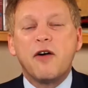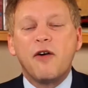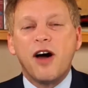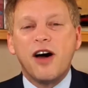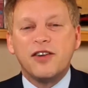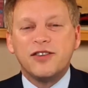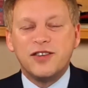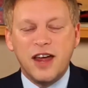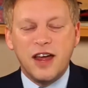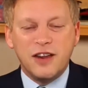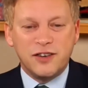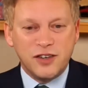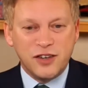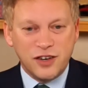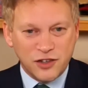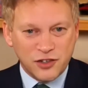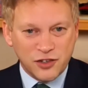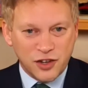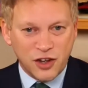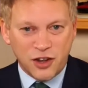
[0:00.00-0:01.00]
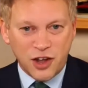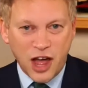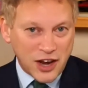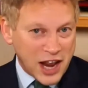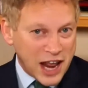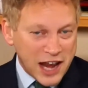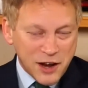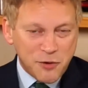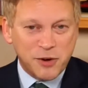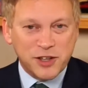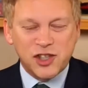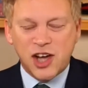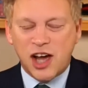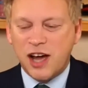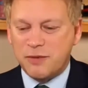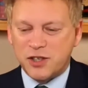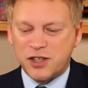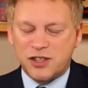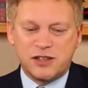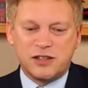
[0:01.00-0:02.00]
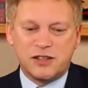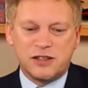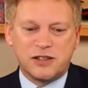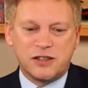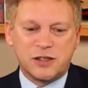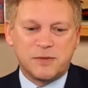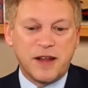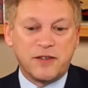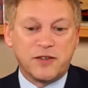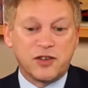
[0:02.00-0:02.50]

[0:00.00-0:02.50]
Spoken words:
are, at any one time, just to explain,